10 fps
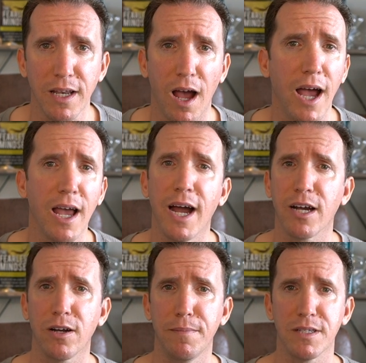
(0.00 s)
I
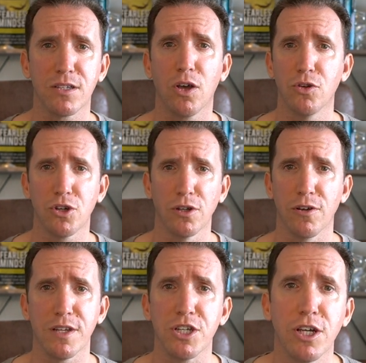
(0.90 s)
hired a business coach earlier
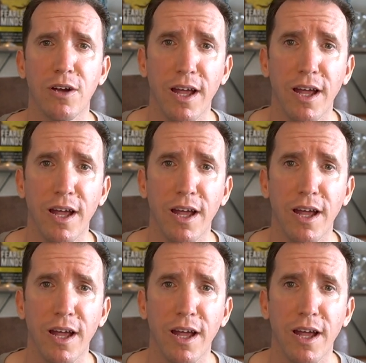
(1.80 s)
this year.